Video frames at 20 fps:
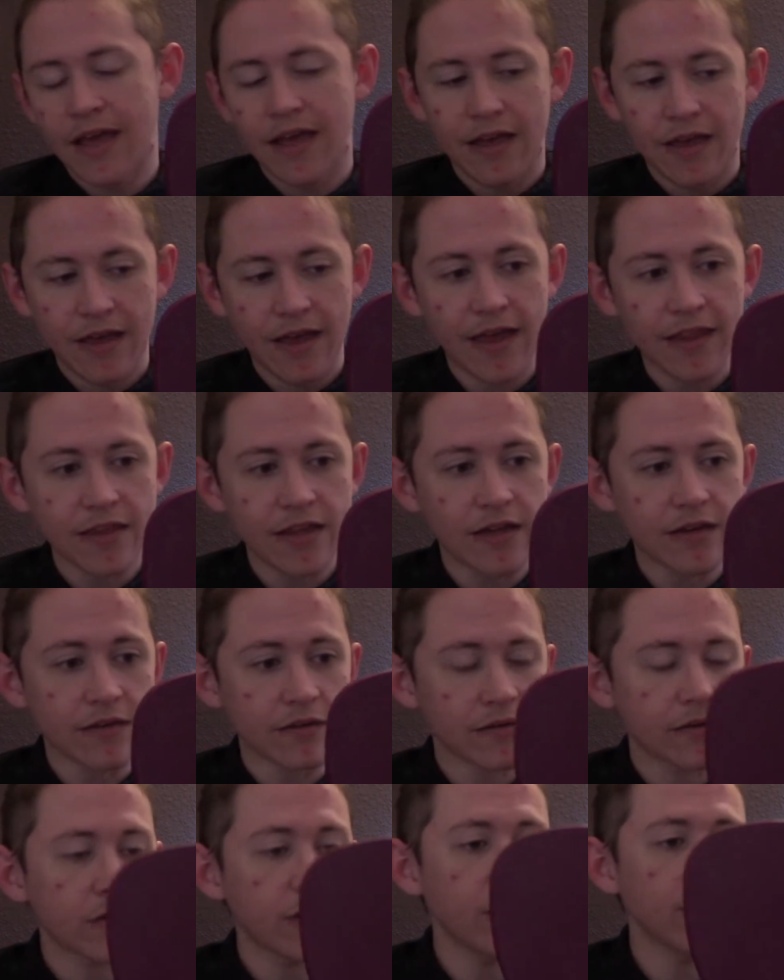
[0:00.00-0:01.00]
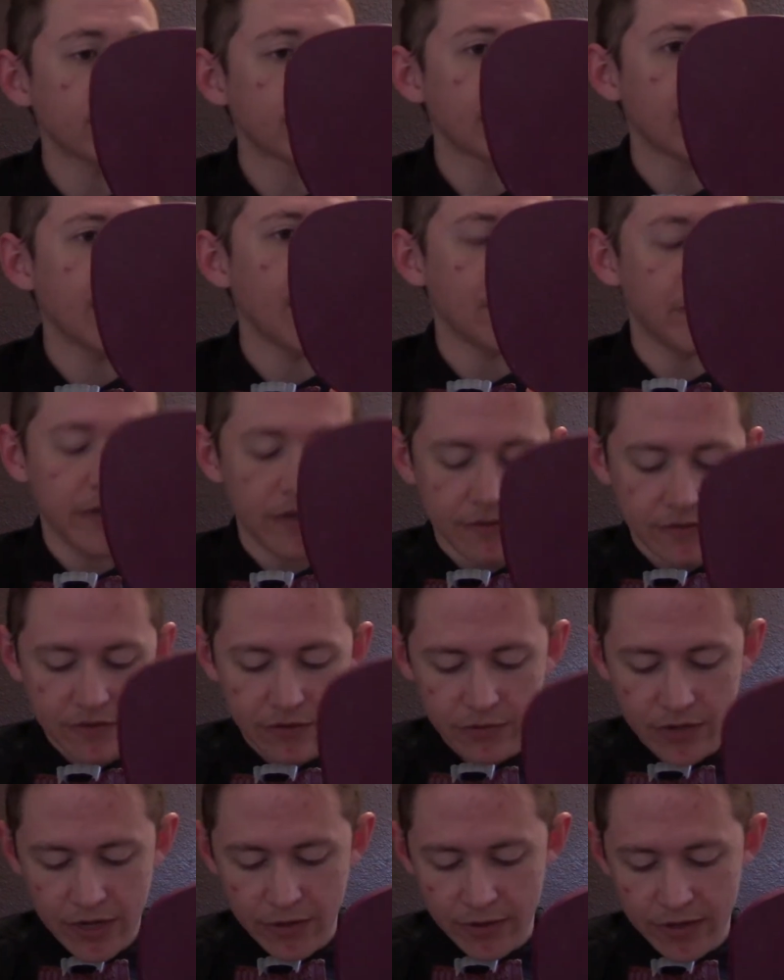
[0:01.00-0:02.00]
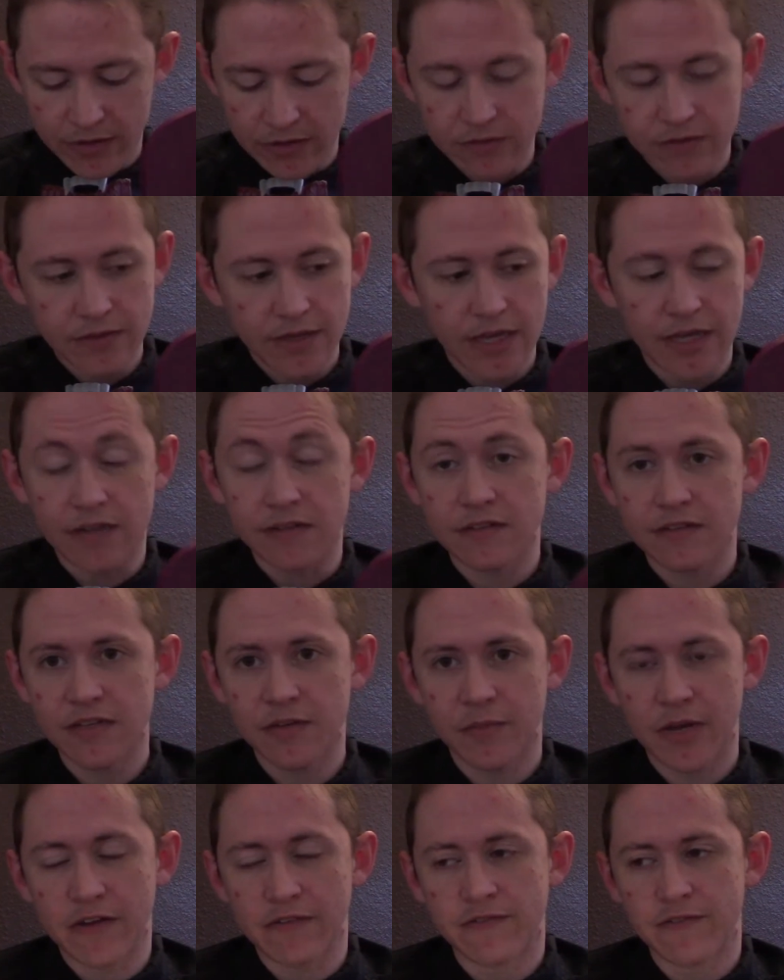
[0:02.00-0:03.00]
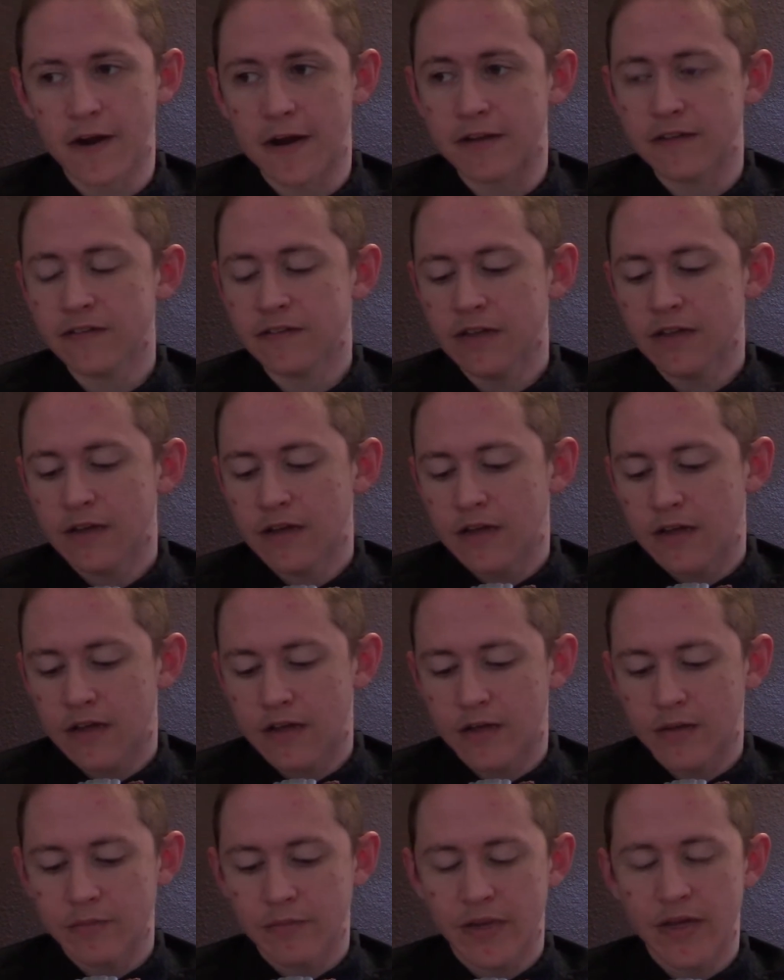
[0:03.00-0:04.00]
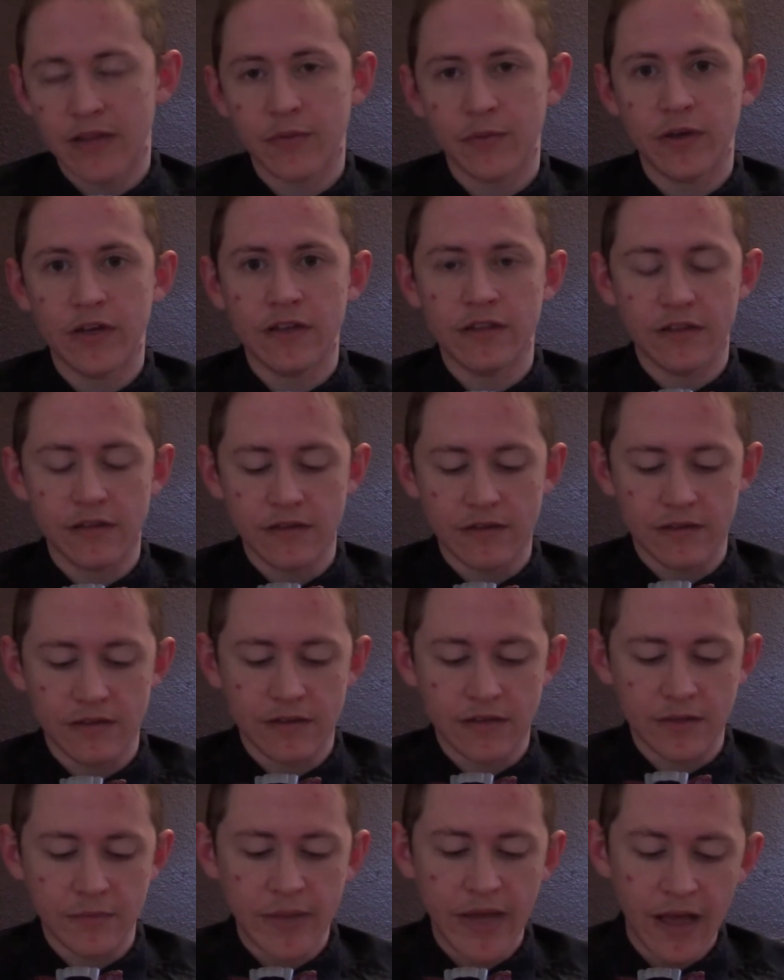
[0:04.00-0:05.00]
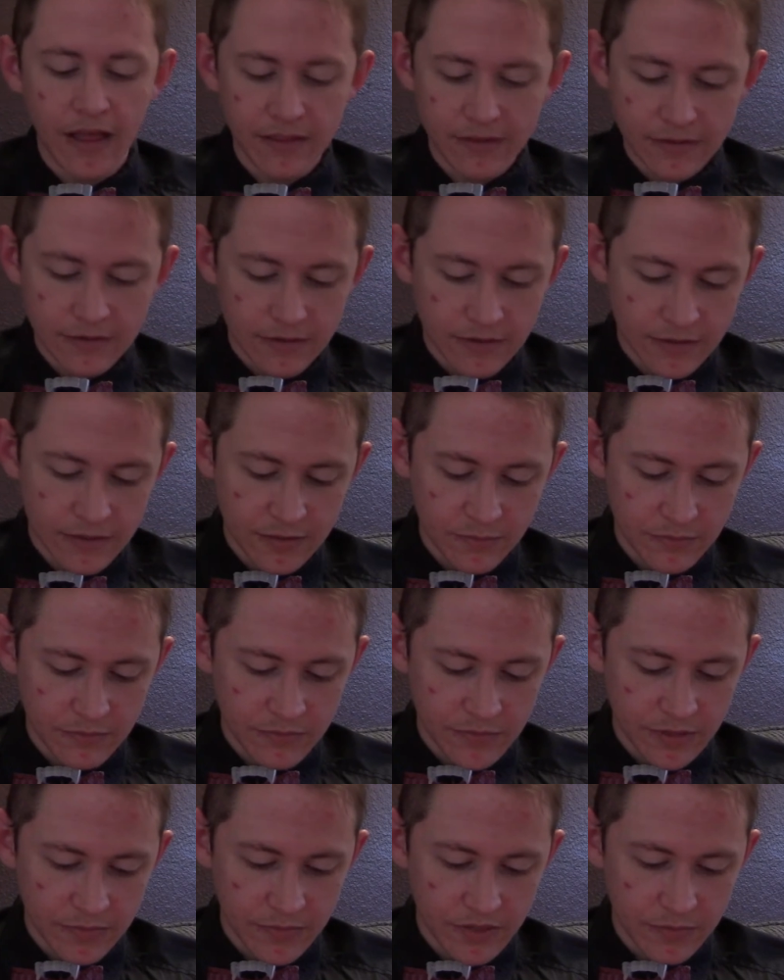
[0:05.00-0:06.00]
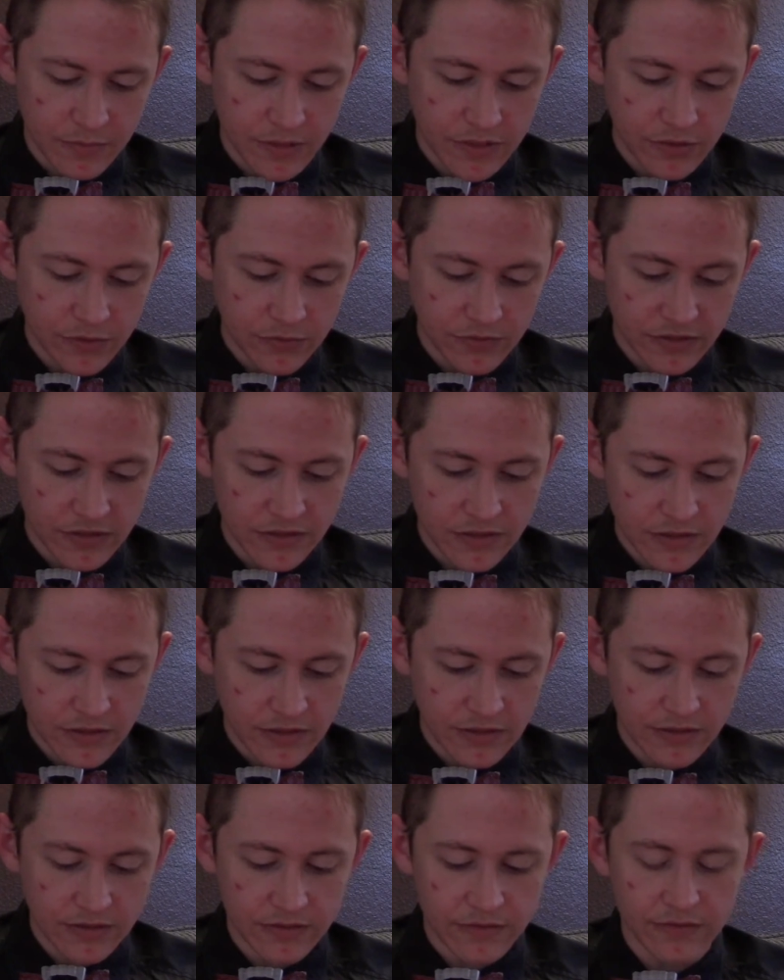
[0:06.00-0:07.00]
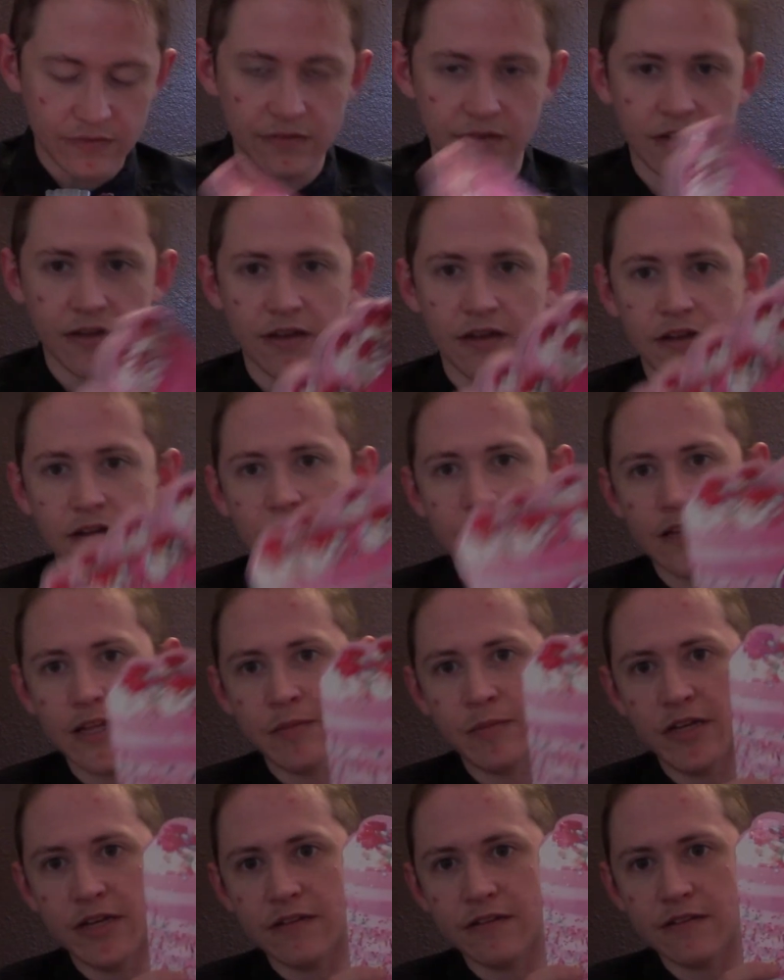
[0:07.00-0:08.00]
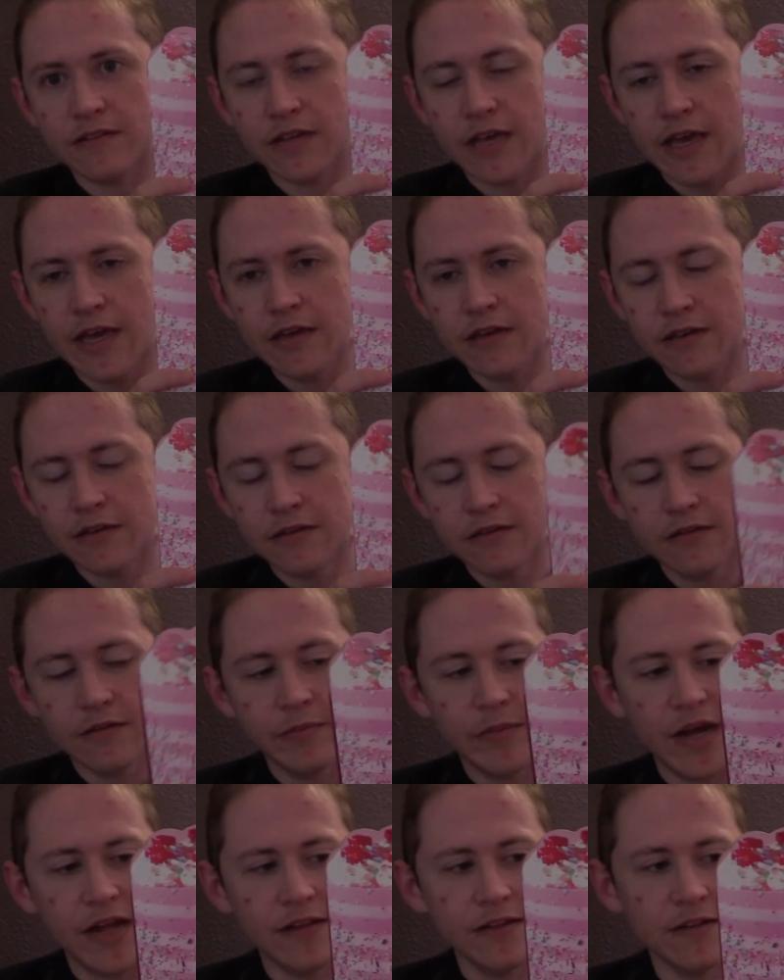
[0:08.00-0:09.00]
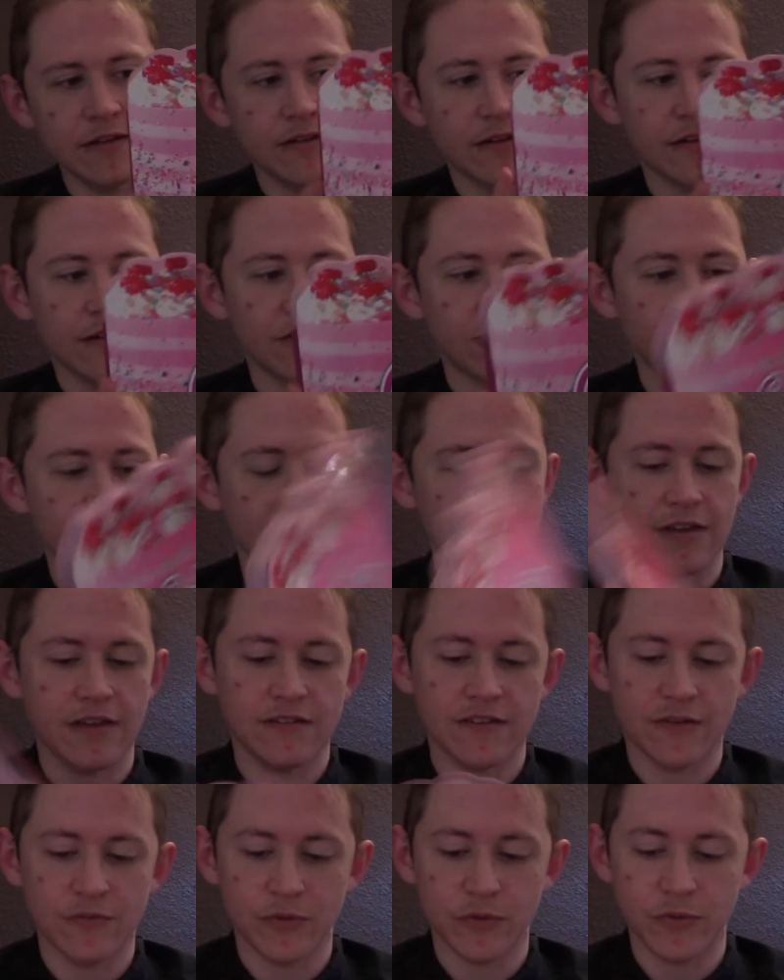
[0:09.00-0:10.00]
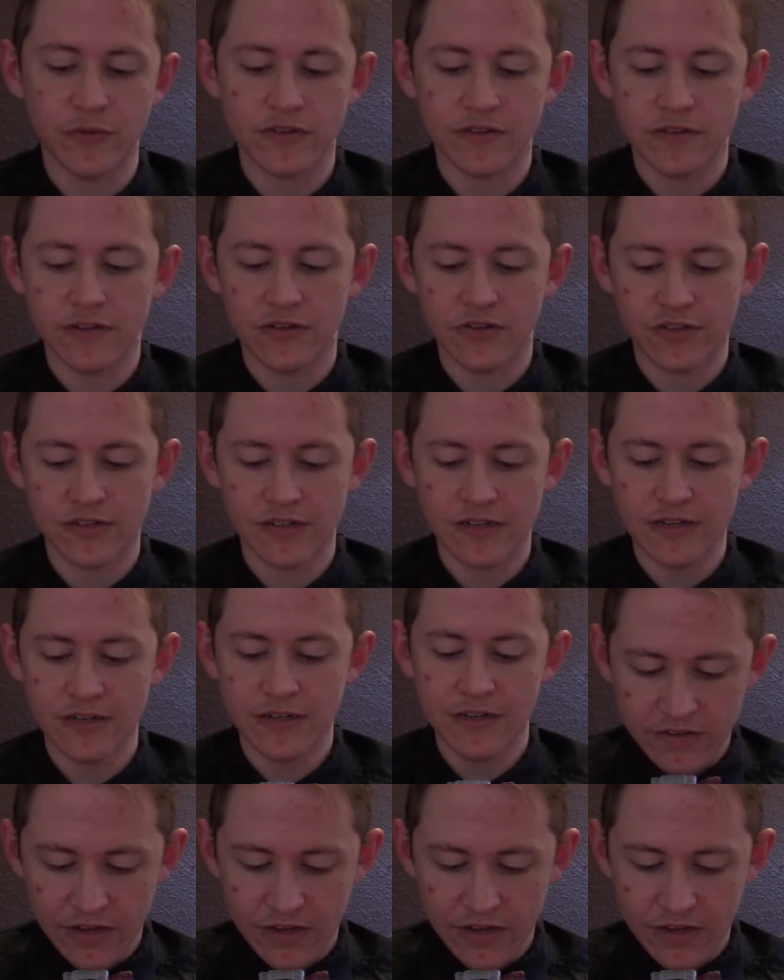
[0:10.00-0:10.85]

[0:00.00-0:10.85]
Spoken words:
And then COVID happened, and so now I can't see my friends. By the way, the palette I'm going to be using is Glamlight's Cake palette, just in case anyone was interested.